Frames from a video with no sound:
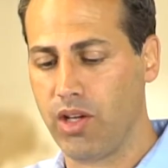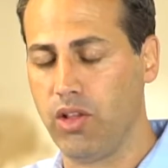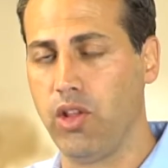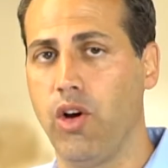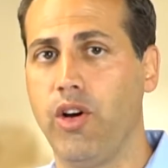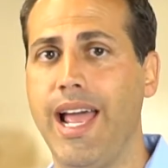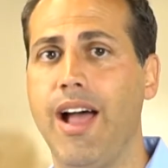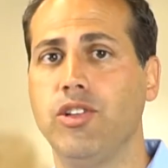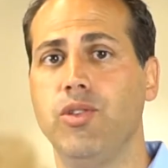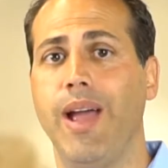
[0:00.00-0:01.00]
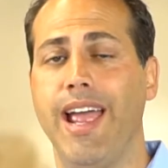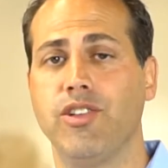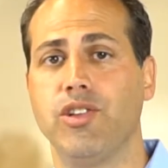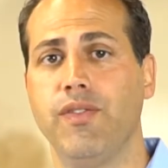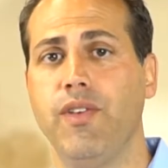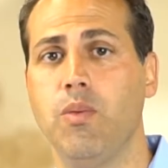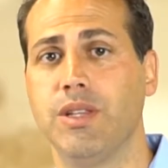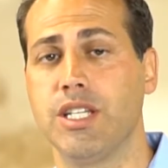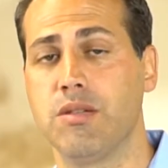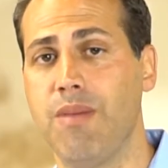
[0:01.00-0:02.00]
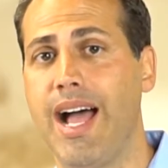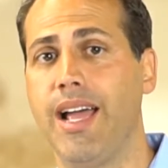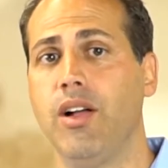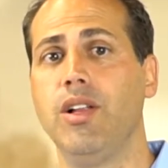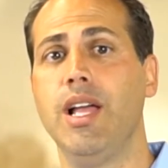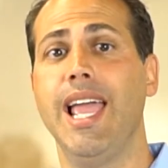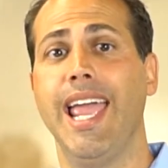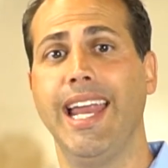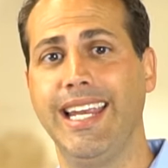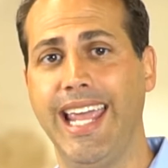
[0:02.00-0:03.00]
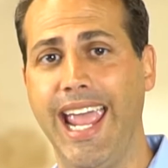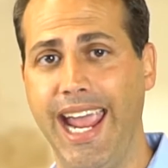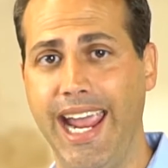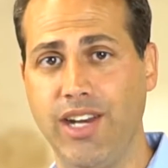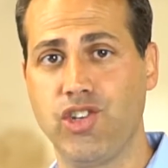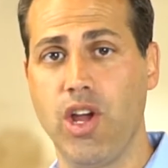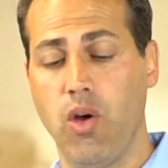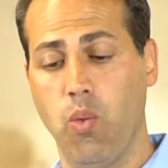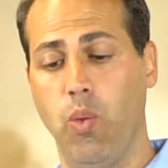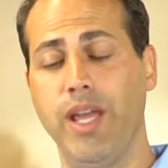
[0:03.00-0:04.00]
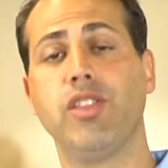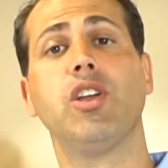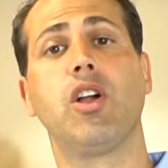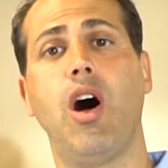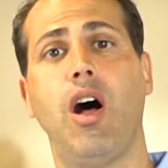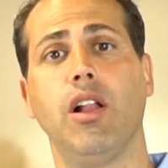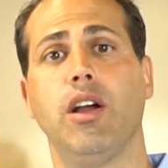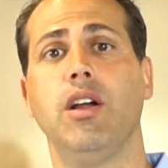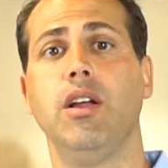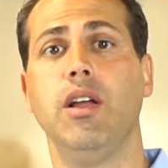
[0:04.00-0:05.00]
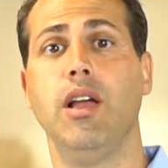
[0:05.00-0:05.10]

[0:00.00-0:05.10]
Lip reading: learn how to answer the phone with a smile, engage with the caller,